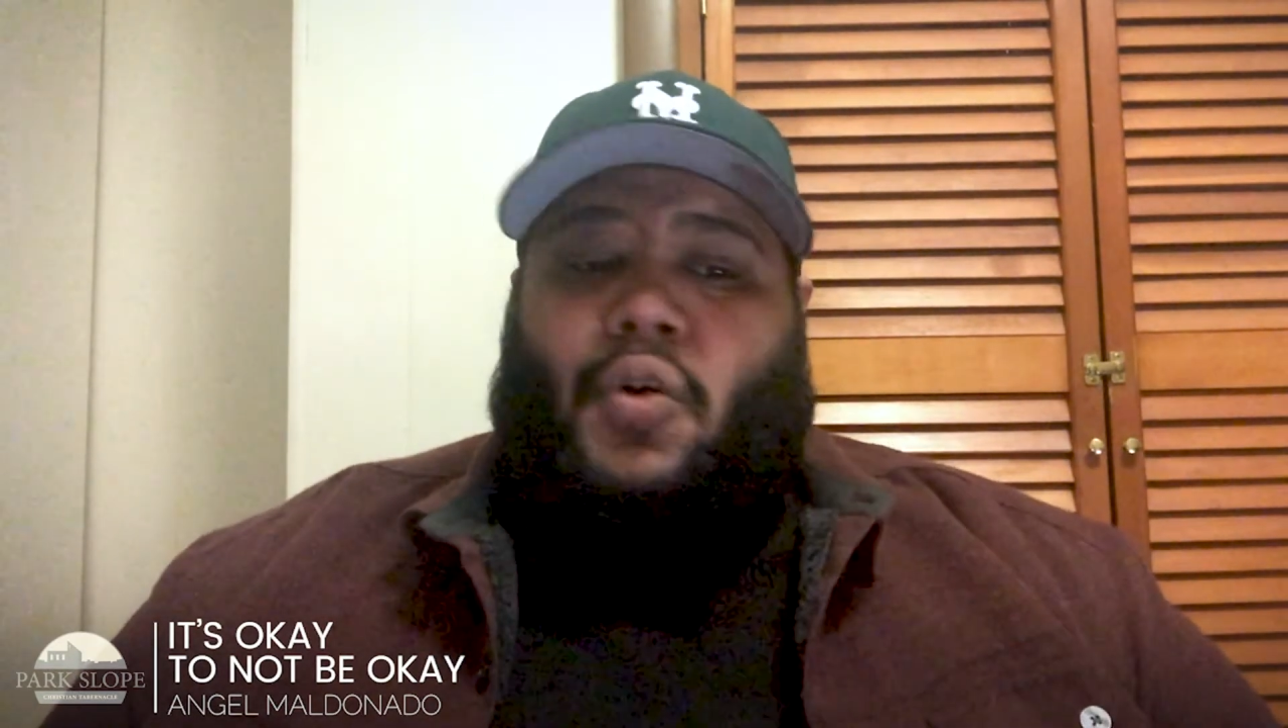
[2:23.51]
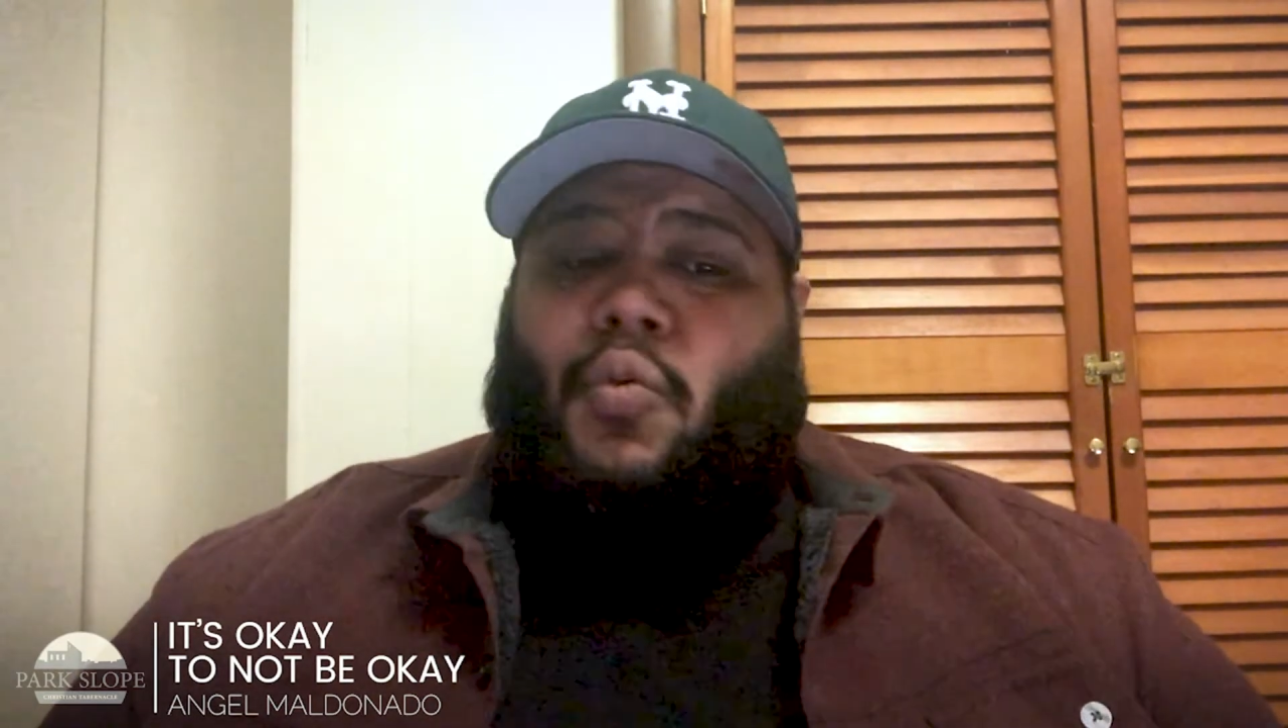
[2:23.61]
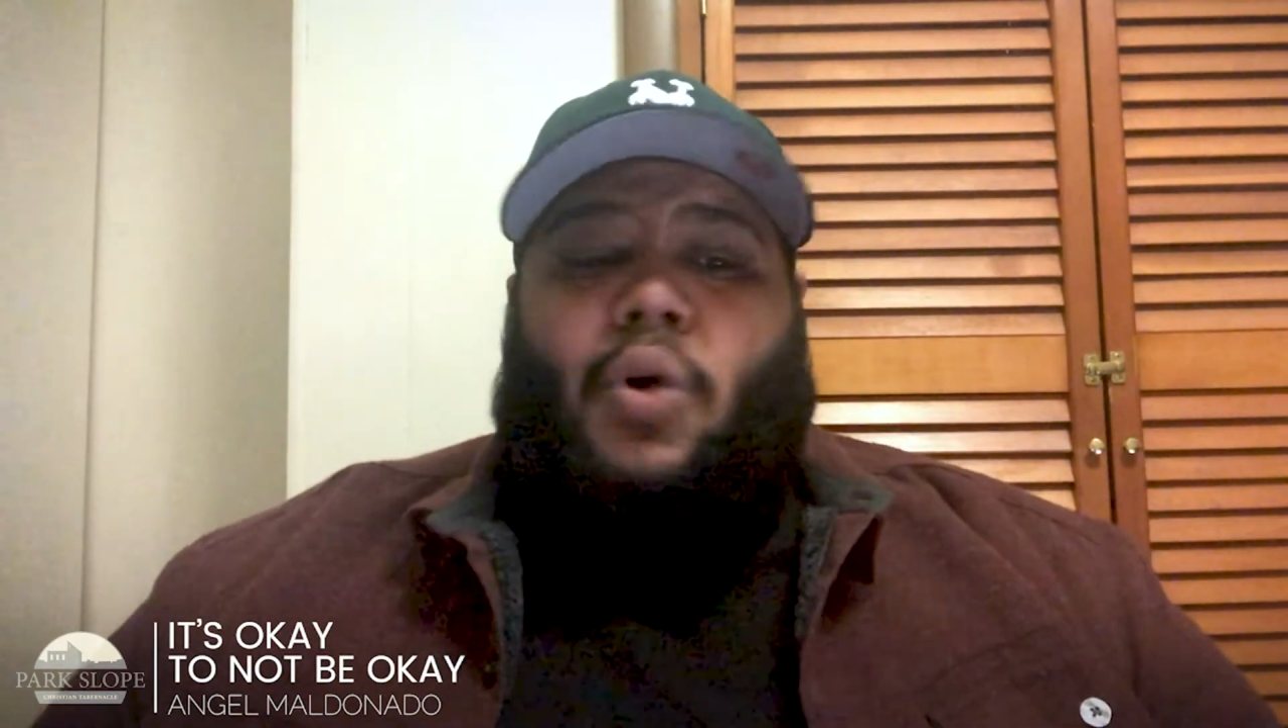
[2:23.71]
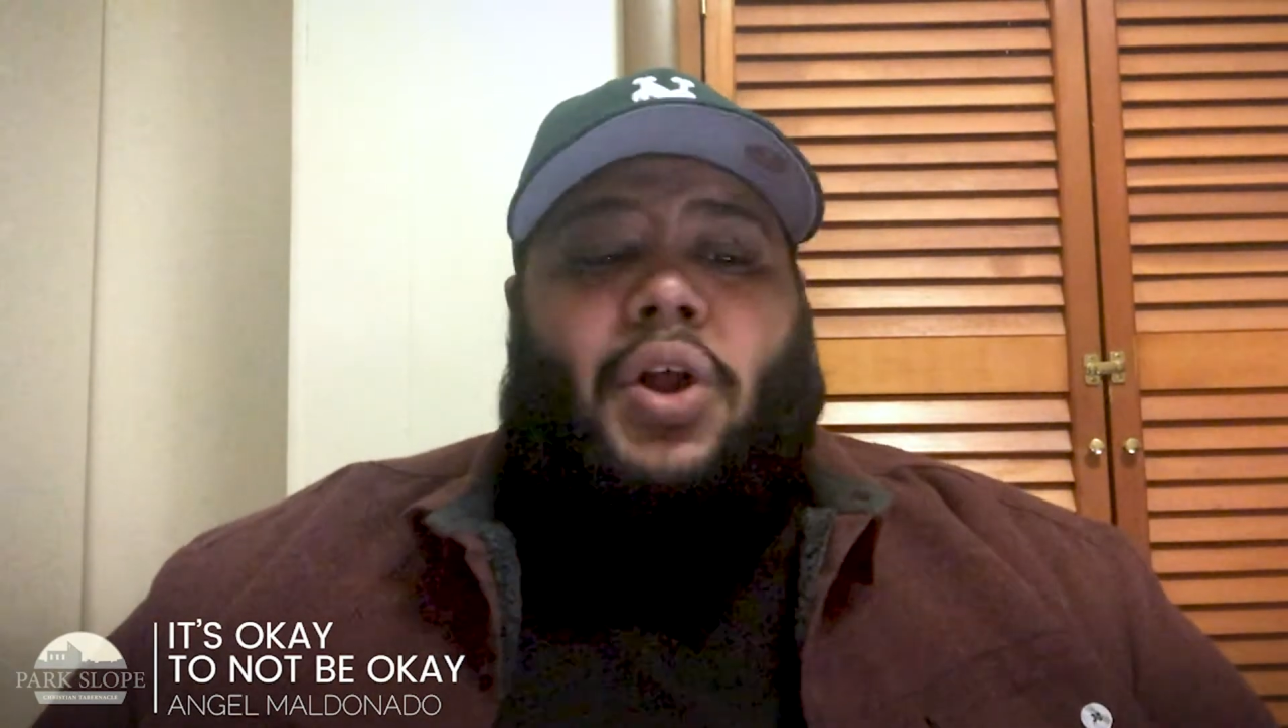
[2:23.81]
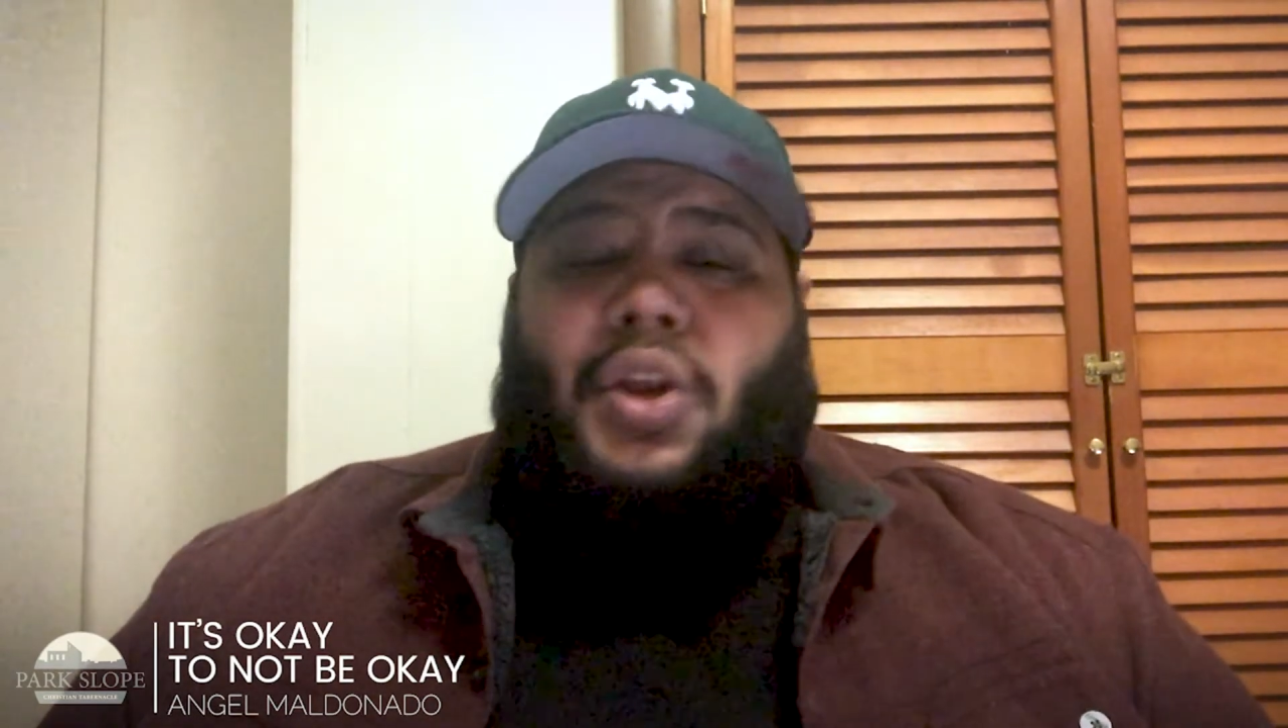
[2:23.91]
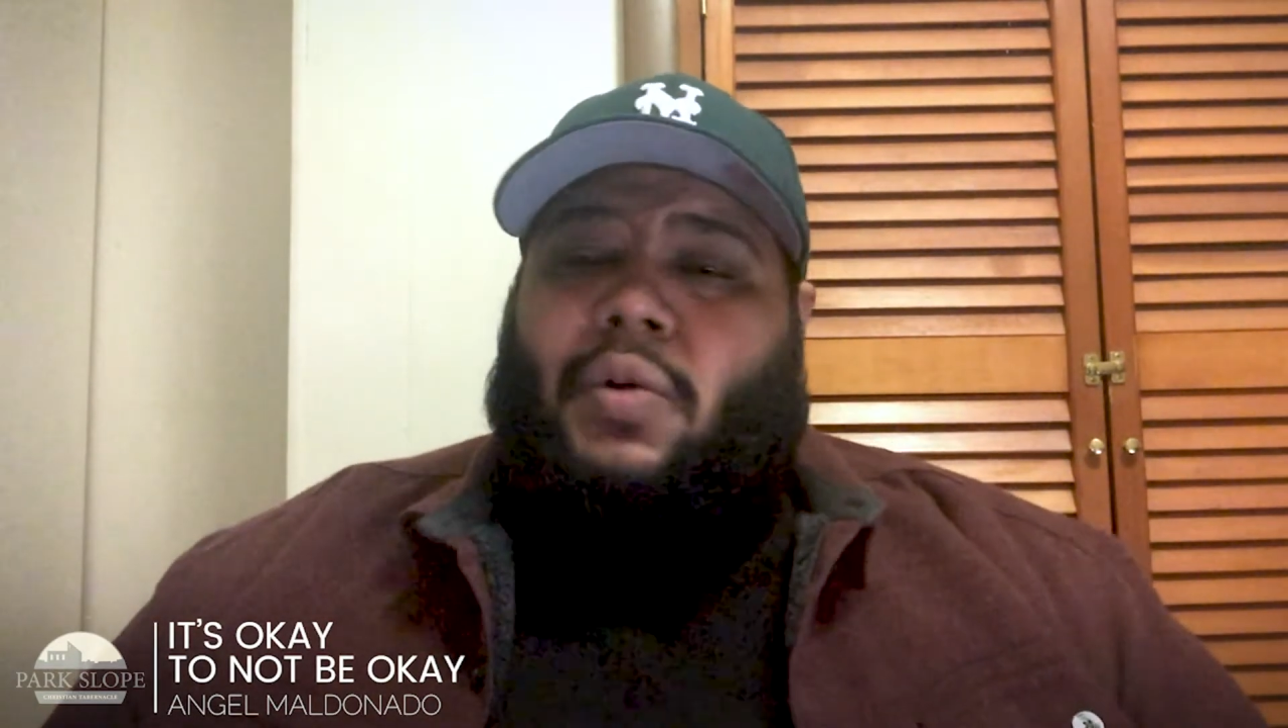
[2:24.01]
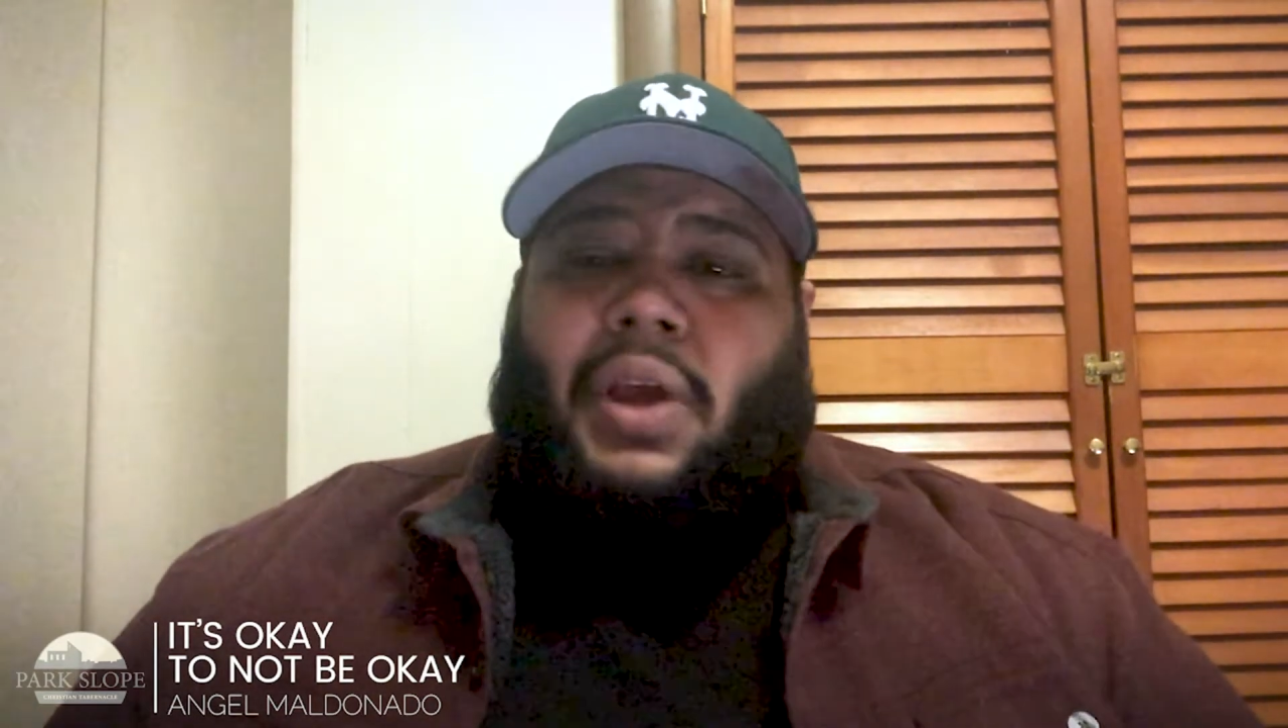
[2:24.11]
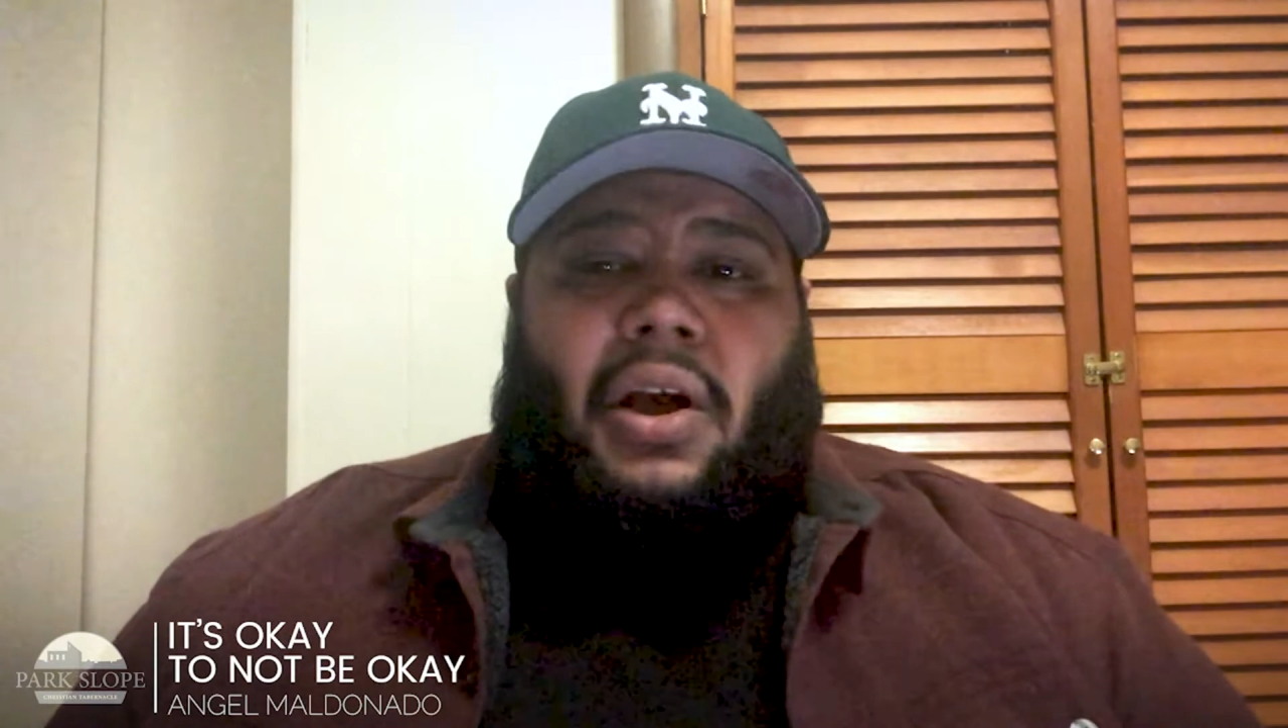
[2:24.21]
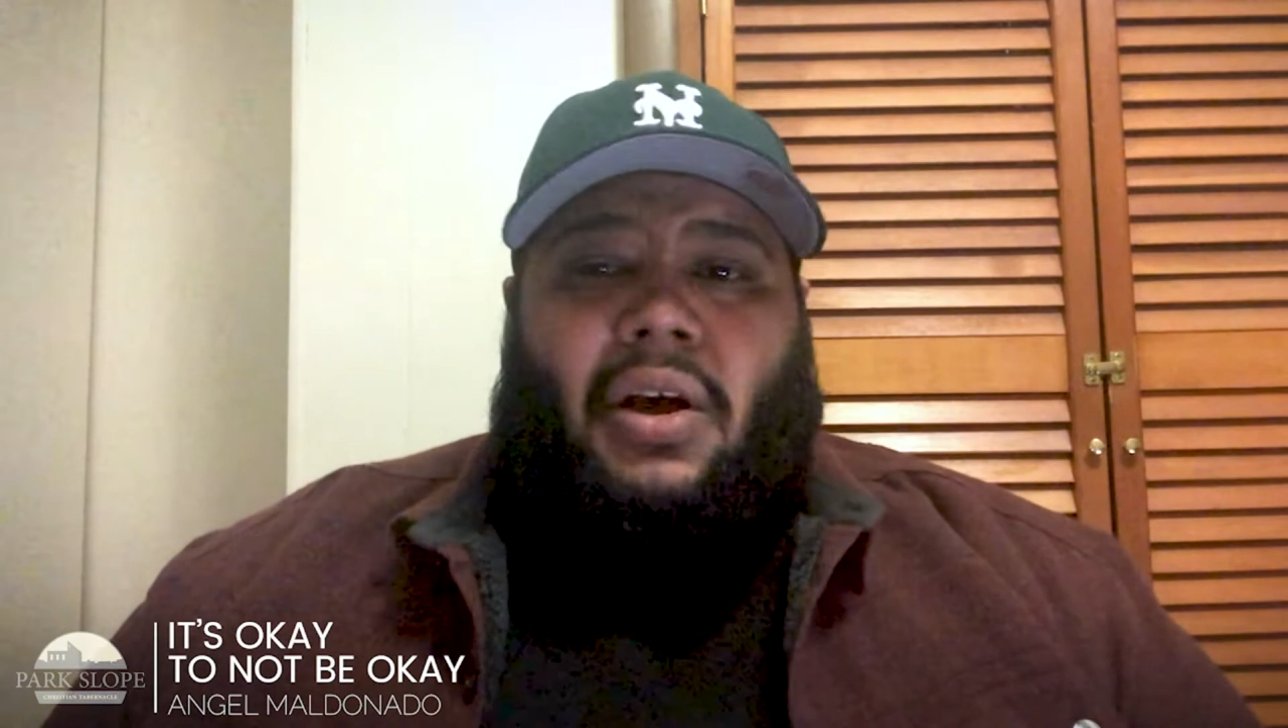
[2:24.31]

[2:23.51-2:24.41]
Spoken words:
wondering